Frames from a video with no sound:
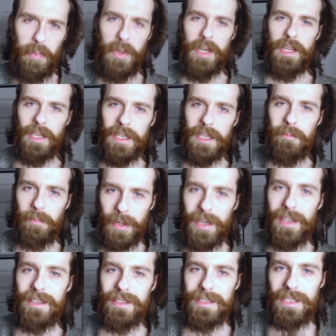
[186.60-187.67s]
pretty good,
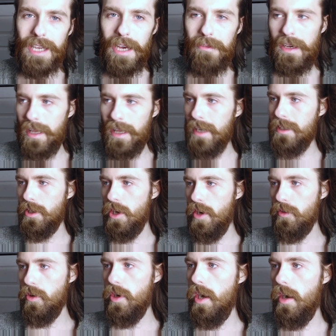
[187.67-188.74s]
pretty good stuff. I liked it
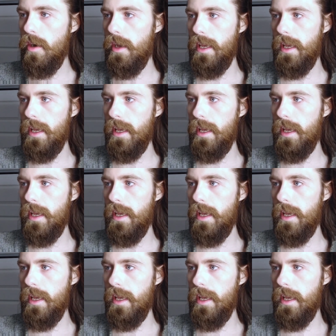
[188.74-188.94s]
overall.